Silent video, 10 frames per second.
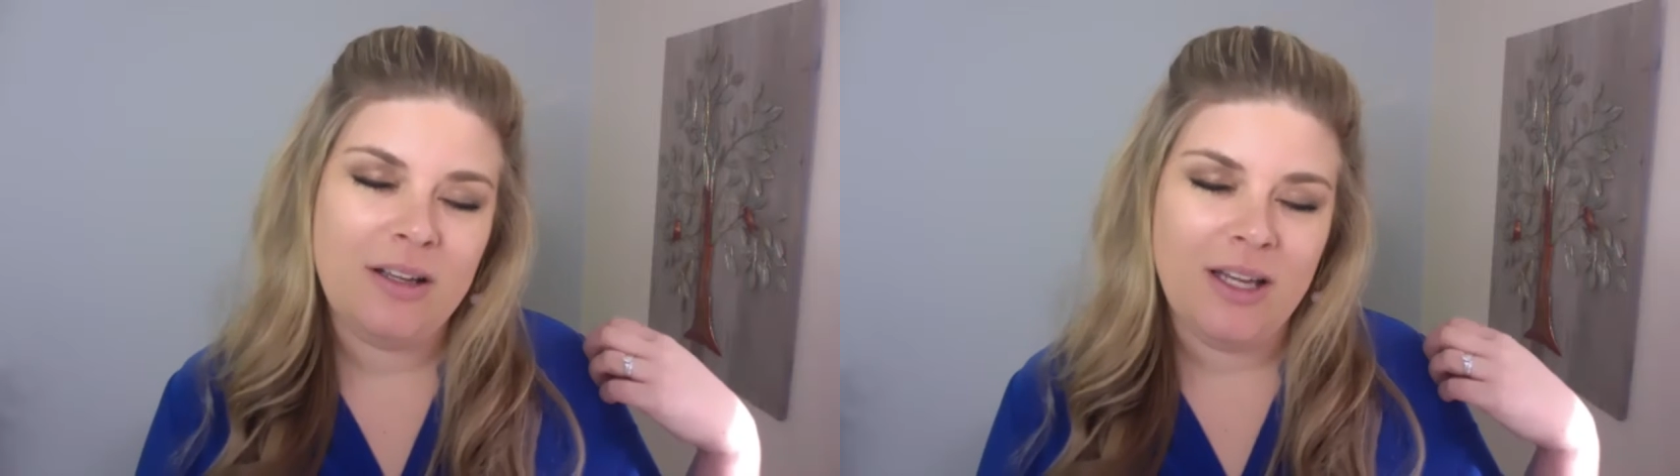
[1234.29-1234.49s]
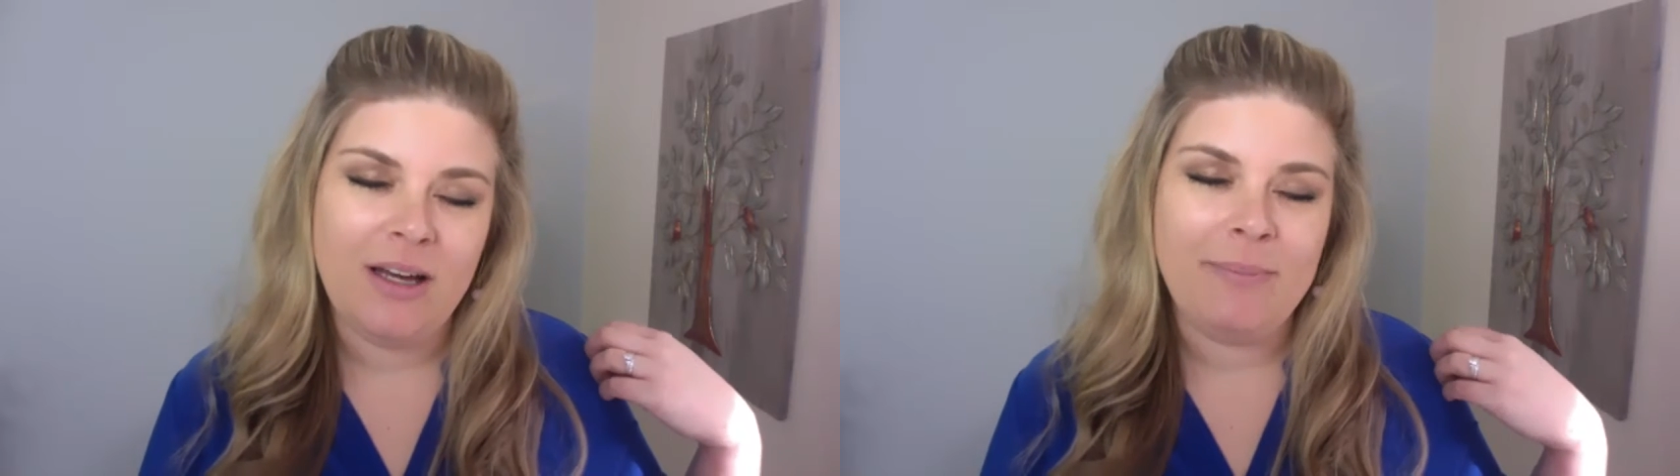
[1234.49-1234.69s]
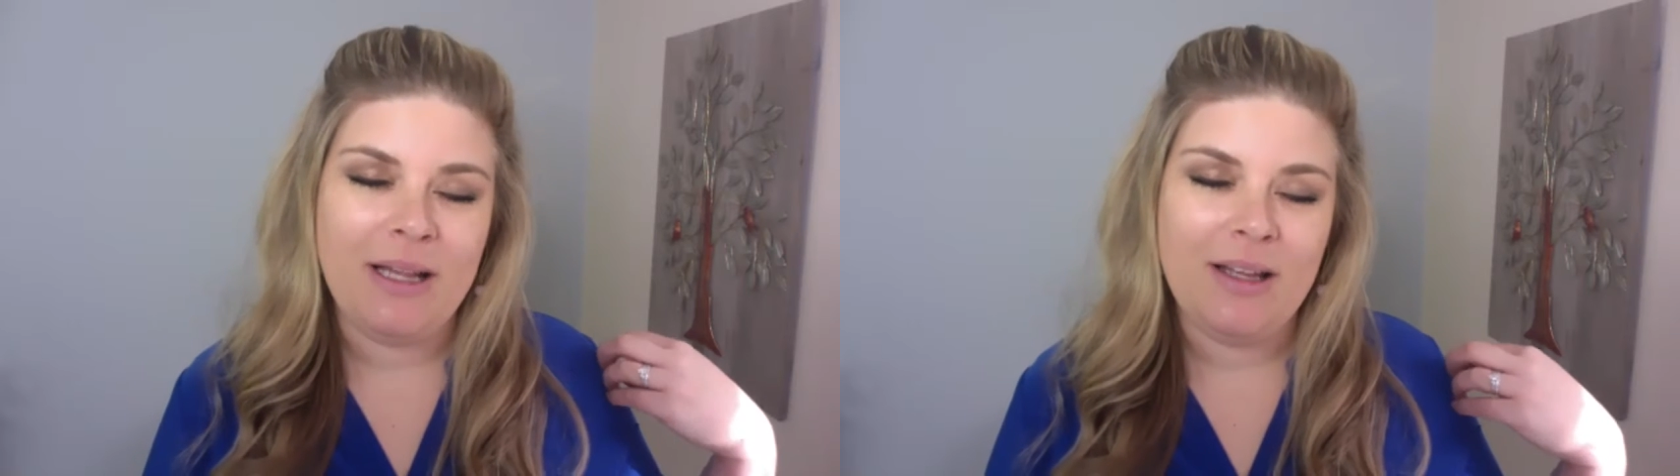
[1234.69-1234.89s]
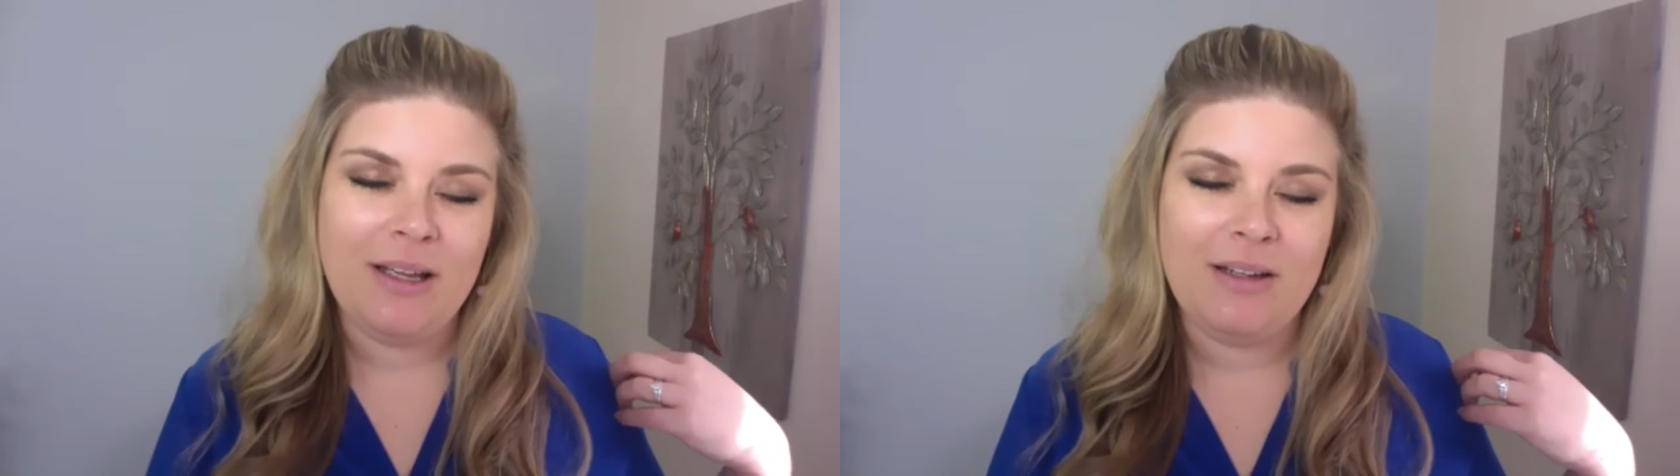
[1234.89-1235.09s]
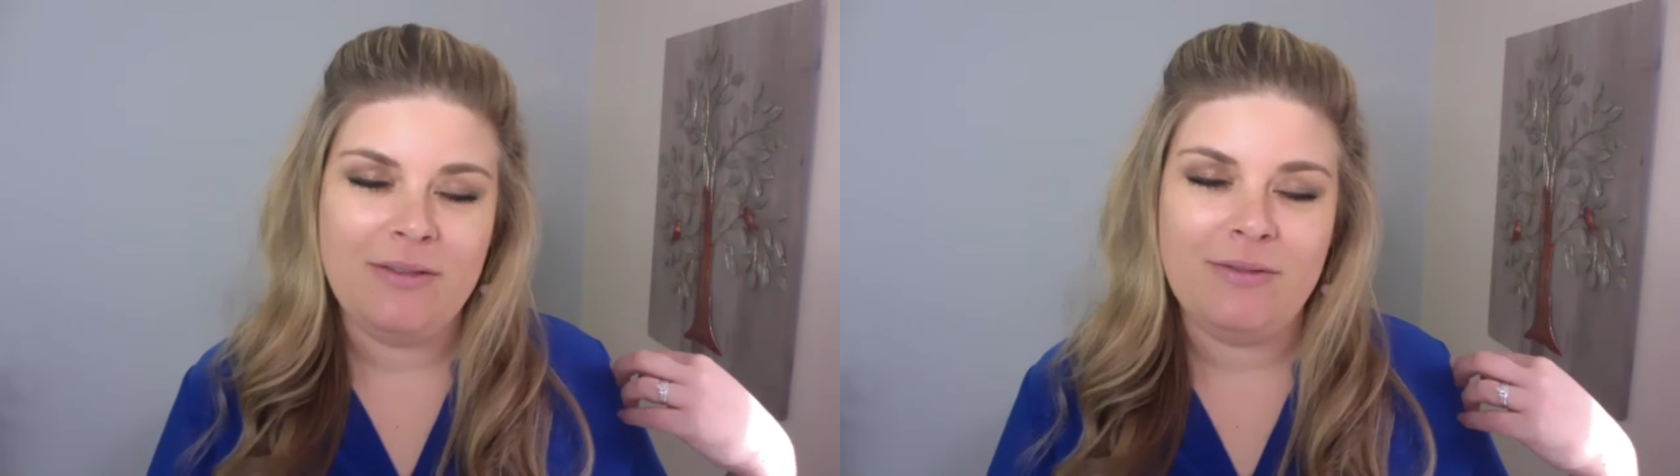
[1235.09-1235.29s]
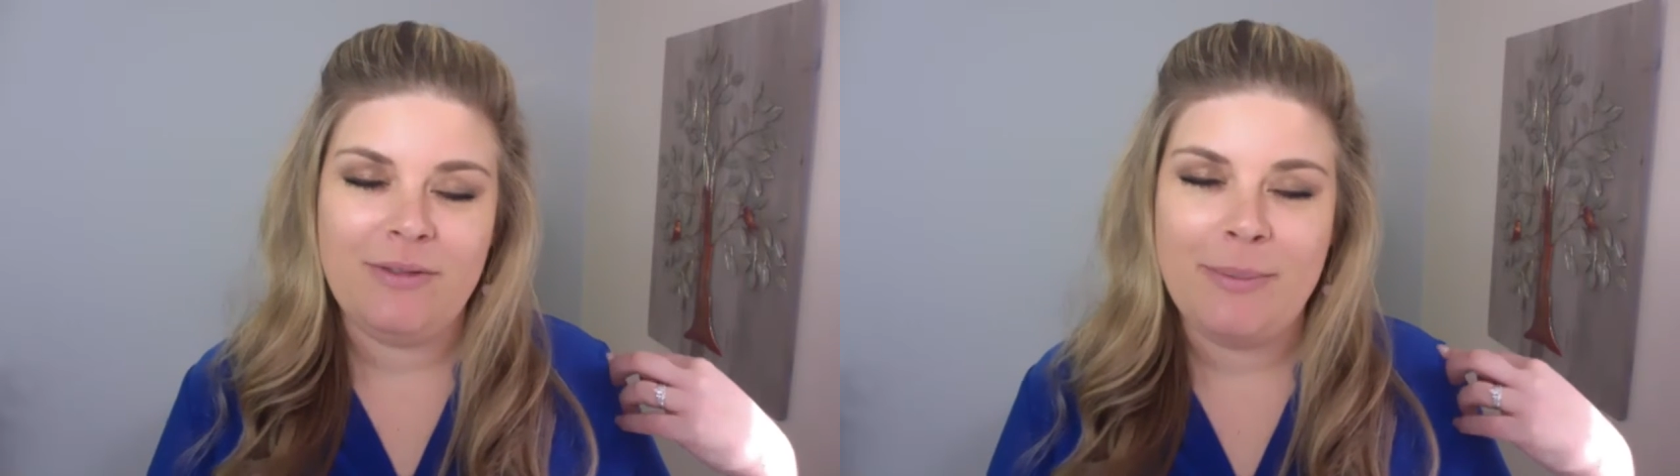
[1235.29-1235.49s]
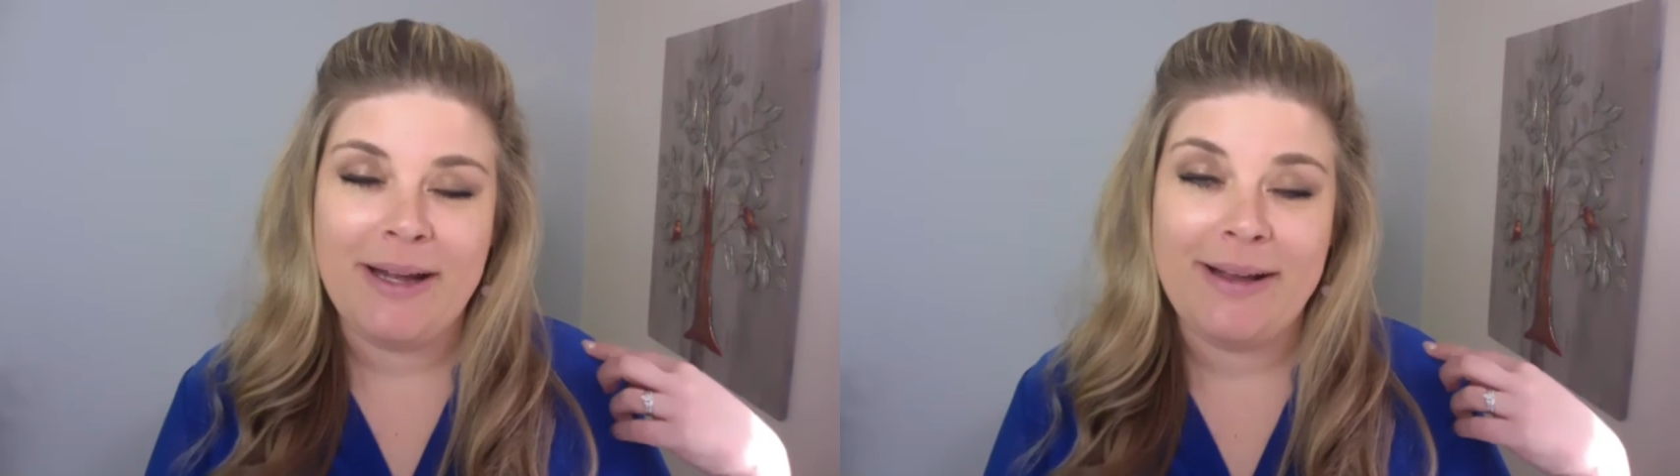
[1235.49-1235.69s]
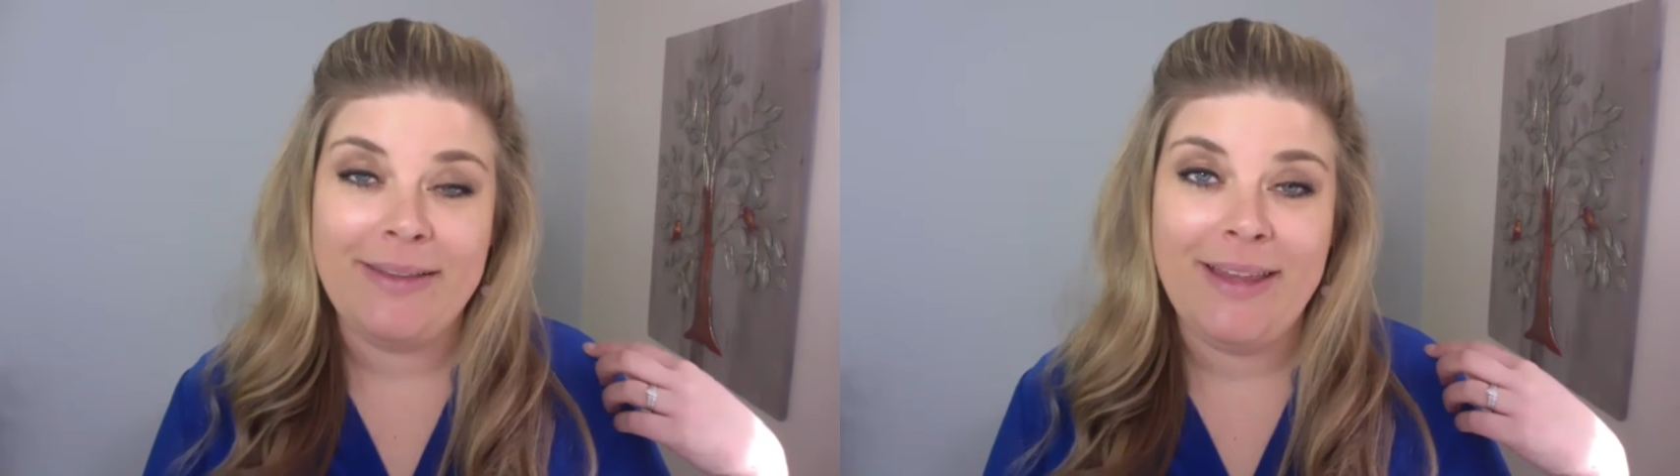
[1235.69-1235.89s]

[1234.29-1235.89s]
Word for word: yeah, Bella and Rebekah,